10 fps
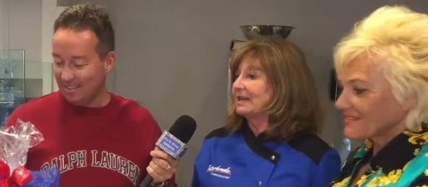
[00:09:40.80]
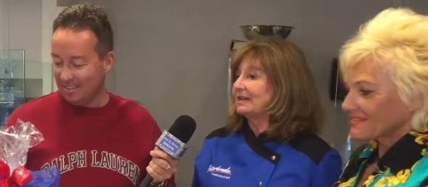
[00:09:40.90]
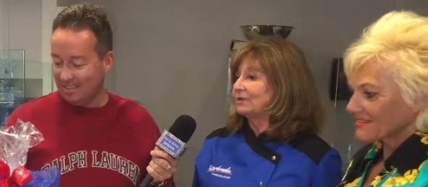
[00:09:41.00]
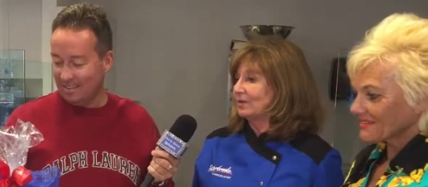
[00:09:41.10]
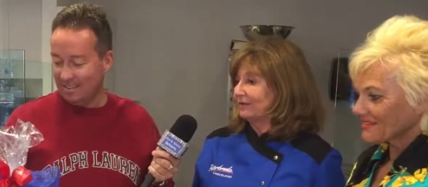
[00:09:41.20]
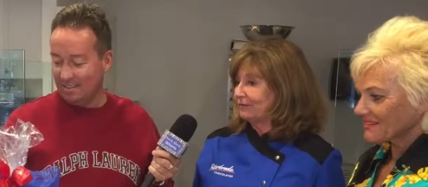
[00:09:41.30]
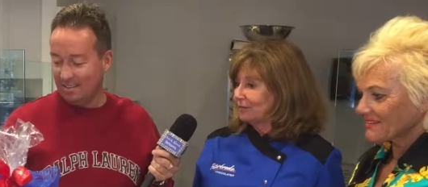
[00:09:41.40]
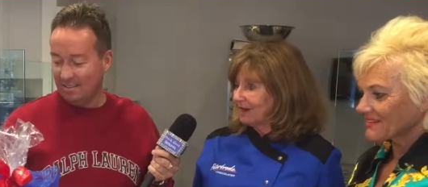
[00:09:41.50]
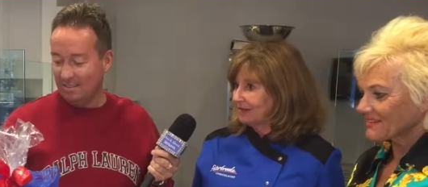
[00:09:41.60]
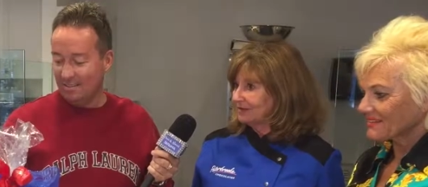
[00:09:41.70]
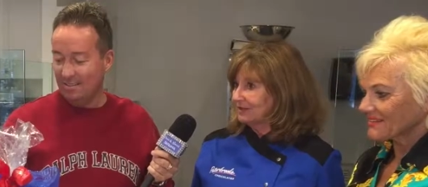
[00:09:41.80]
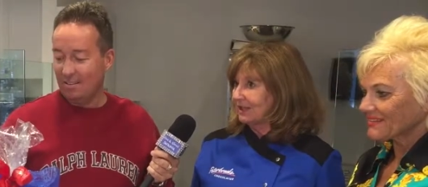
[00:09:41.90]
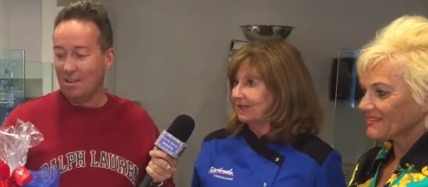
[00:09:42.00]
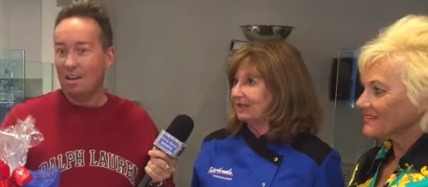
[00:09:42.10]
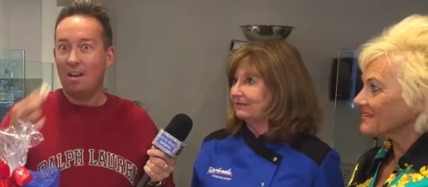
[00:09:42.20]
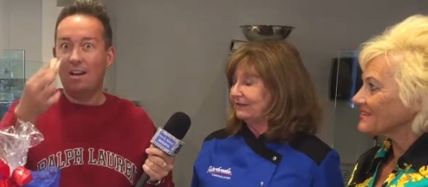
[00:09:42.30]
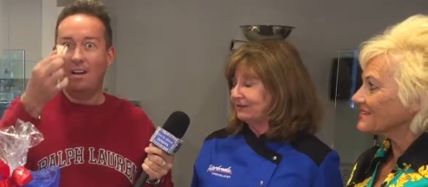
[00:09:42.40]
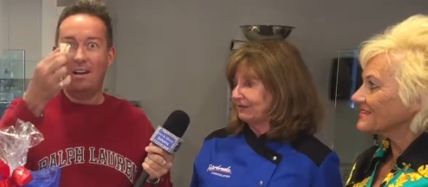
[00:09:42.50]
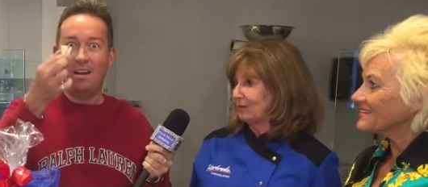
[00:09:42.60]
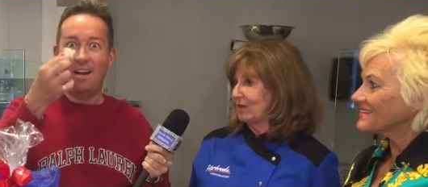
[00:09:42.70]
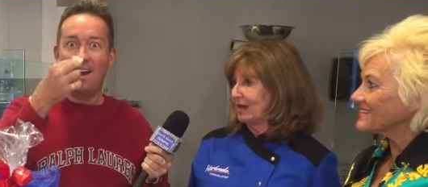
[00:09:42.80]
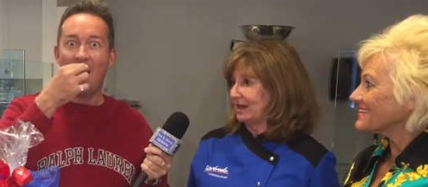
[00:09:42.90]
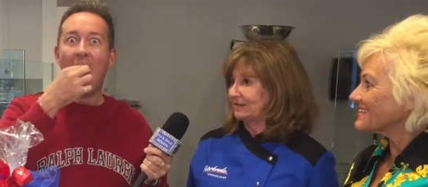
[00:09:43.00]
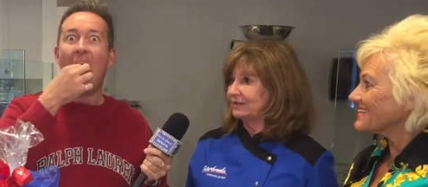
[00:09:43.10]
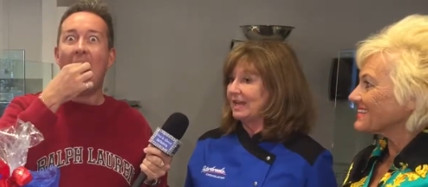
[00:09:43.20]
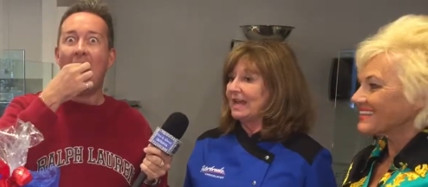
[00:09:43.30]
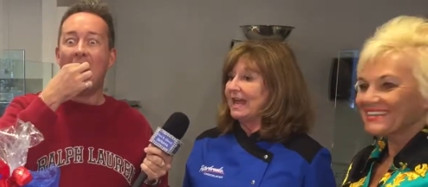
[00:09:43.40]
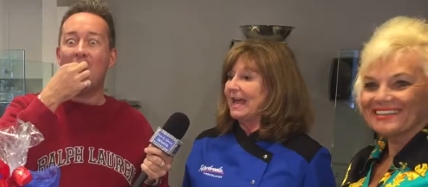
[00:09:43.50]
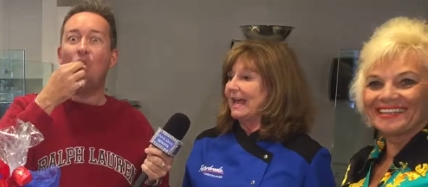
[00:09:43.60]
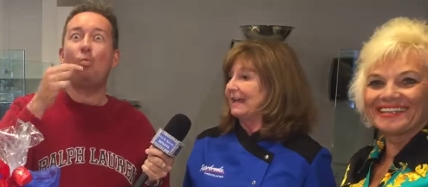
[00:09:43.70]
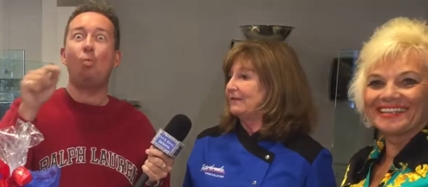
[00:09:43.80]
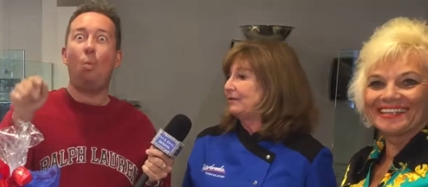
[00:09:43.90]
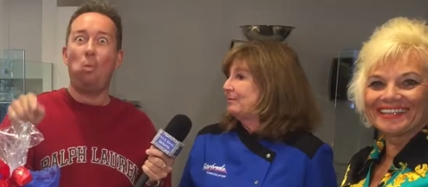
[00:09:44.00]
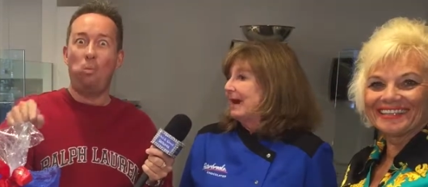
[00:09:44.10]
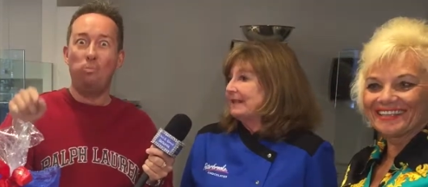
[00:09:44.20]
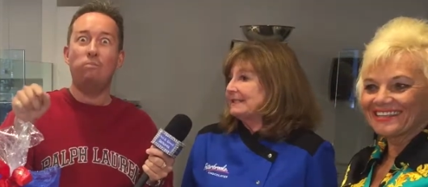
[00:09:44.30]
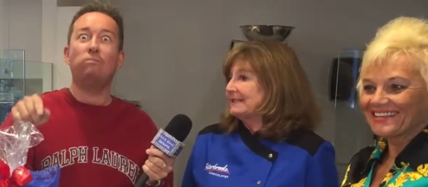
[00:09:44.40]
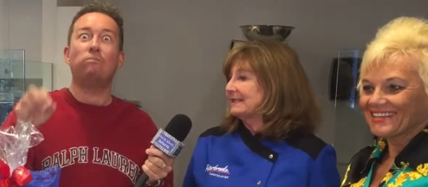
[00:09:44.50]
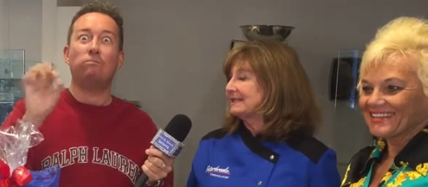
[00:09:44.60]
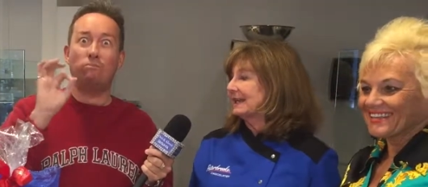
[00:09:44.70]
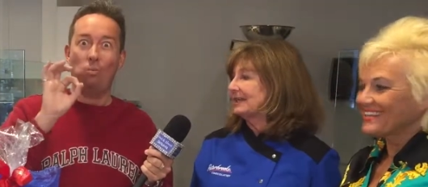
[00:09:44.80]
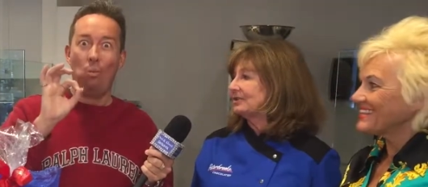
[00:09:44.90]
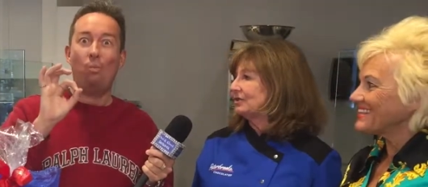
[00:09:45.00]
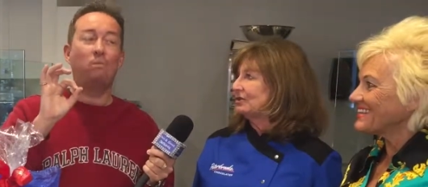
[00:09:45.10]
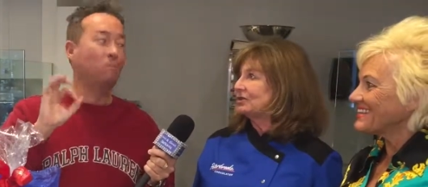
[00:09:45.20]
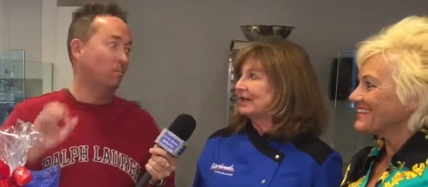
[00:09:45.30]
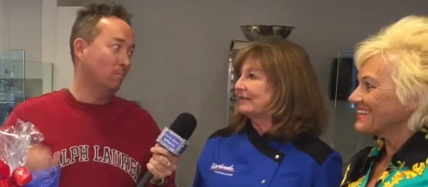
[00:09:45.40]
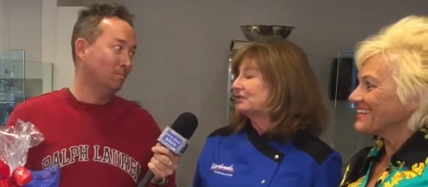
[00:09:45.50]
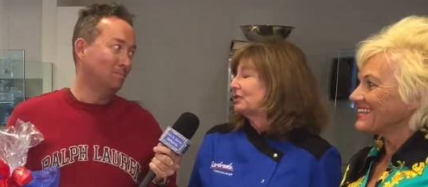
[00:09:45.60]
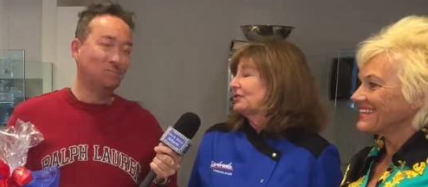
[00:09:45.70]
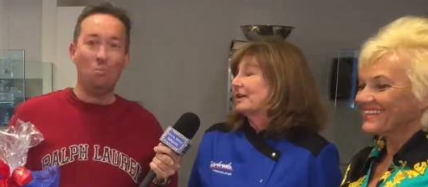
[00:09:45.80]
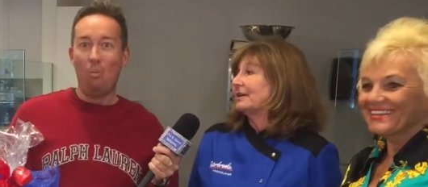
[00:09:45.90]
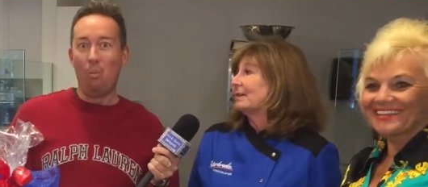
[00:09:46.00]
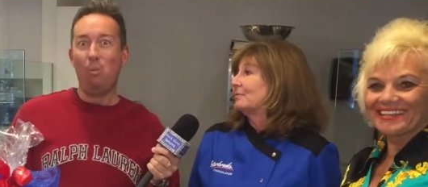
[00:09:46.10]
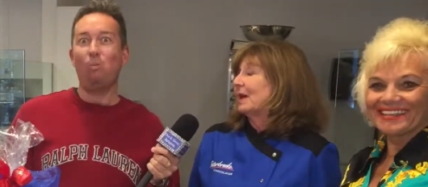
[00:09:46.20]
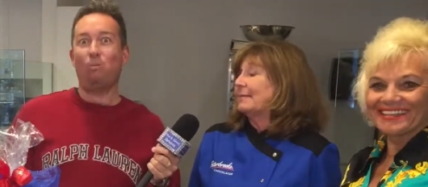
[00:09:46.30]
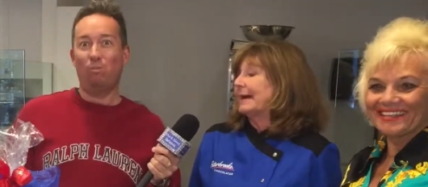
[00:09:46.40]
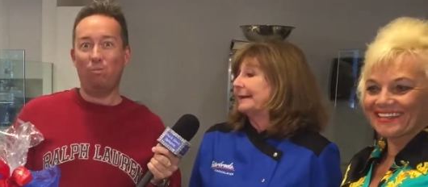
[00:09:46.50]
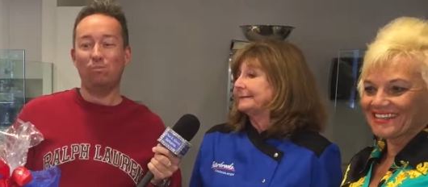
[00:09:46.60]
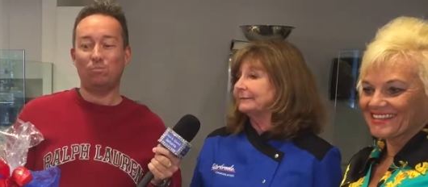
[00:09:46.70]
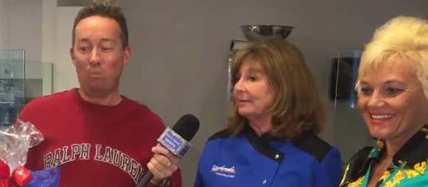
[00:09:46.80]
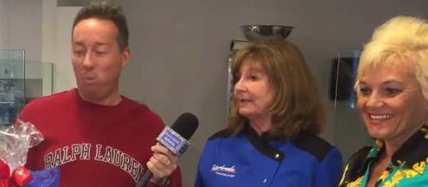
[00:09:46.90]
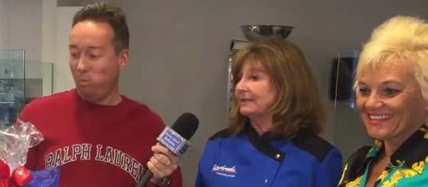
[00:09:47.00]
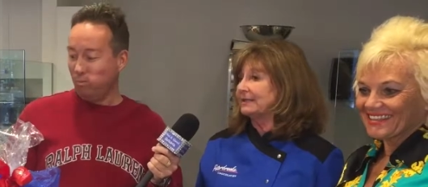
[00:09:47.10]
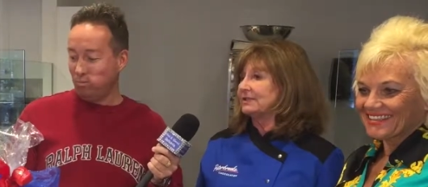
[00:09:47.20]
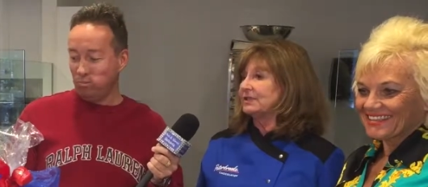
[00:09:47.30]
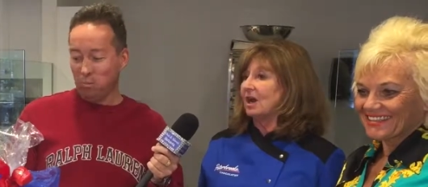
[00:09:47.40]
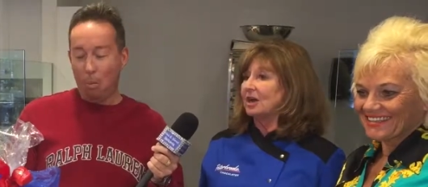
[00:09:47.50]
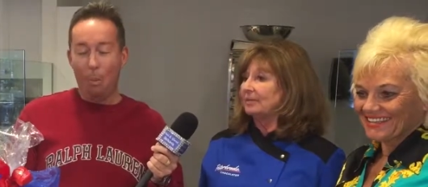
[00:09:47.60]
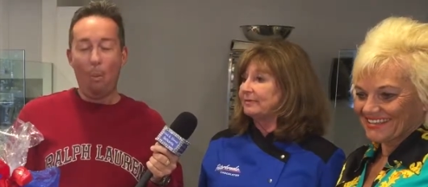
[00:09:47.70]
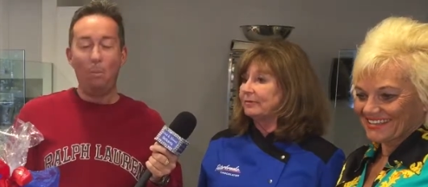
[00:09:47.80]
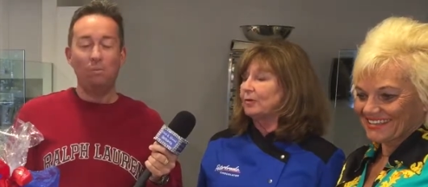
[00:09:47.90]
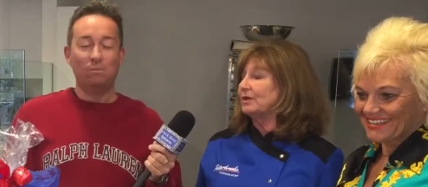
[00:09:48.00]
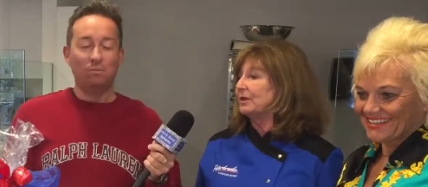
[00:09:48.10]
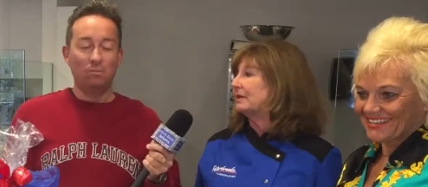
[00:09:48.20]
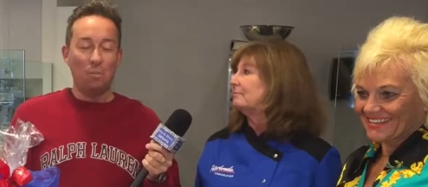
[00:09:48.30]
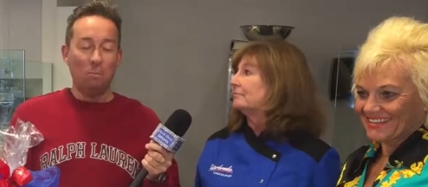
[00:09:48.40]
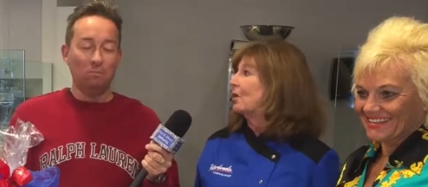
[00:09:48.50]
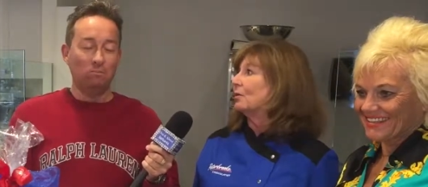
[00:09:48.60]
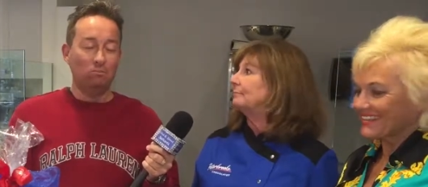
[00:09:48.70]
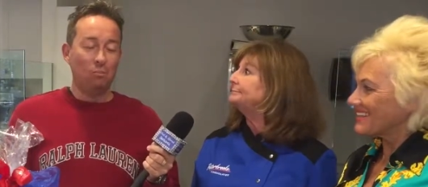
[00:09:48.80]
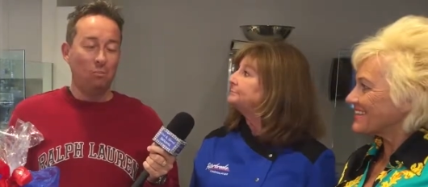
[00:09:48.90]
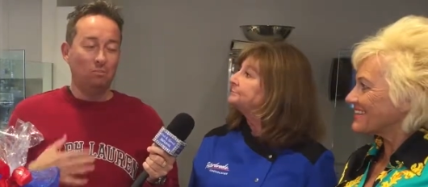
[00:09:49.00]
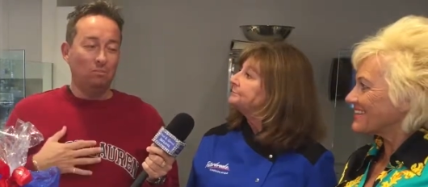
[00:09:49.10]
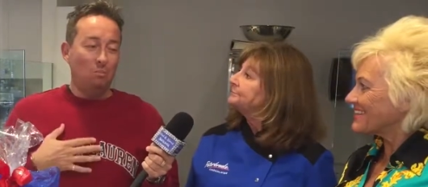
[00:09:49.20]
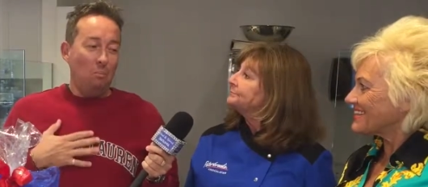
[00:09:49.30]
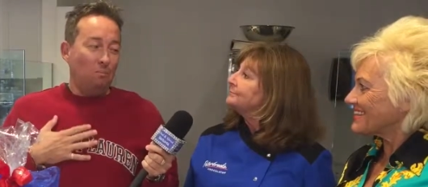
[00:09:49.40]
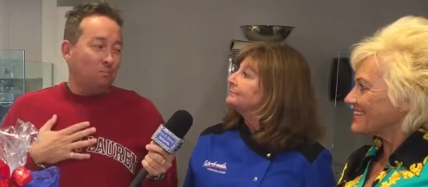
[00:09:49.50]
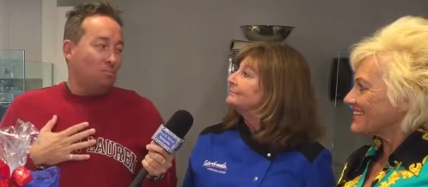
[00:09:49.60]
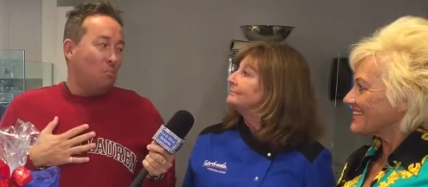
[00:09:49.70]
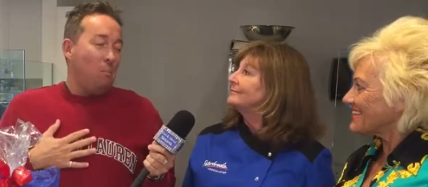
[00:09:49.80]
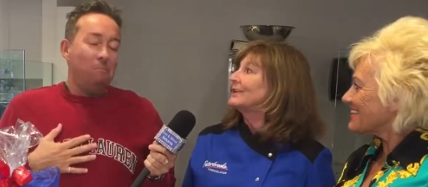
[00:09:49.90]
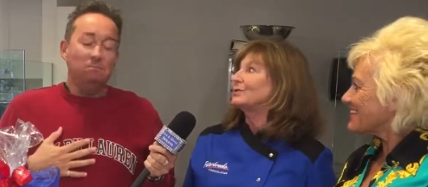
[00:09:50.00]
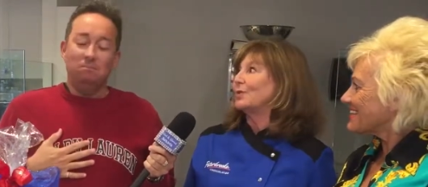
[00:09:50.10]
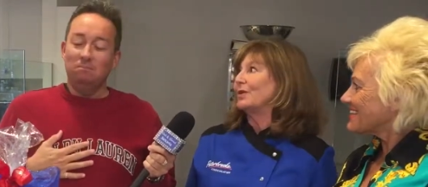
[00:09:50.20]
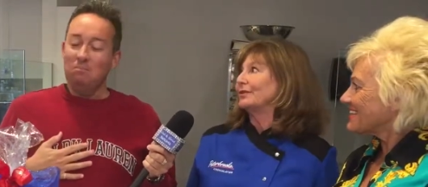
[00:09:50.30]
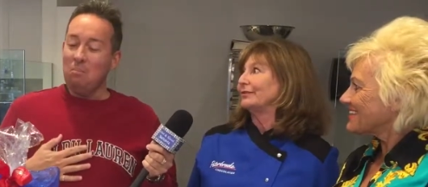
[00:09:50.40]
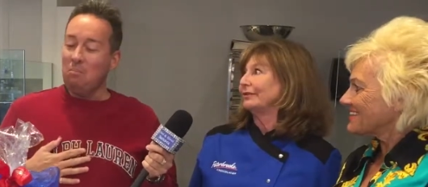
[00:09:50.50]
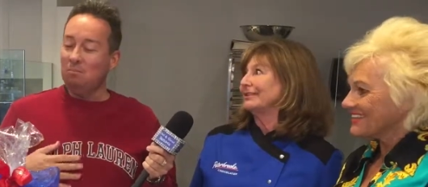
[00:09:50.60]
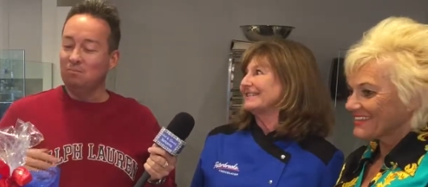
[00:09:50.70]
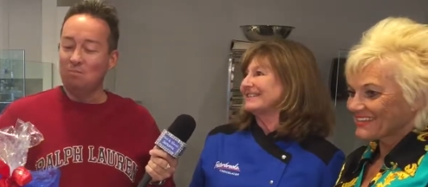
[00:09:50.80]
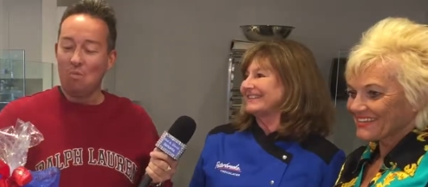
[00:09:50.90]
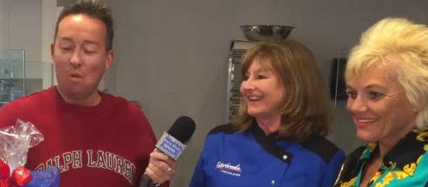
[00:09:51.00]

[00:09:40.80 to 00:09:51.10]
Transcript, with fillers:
Speaker 1: a 24 ounce, and a 54 ounce. And if you buy the six ounce, you usually have to turn around and come right back because it's gone before you get home. It's hmm. wonderful, mm. isn't it?